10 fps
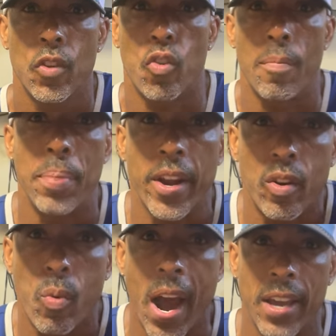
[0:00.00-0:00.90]
or a better
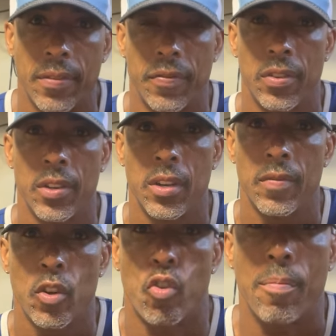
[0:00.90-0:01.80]
wife,
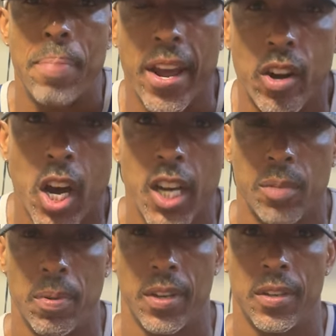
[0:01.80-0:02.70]
or a better
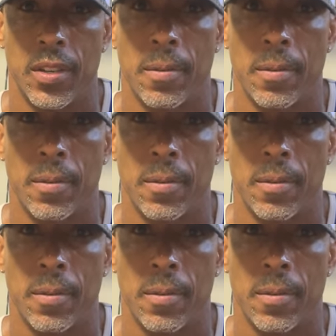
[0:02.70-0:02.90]
husband.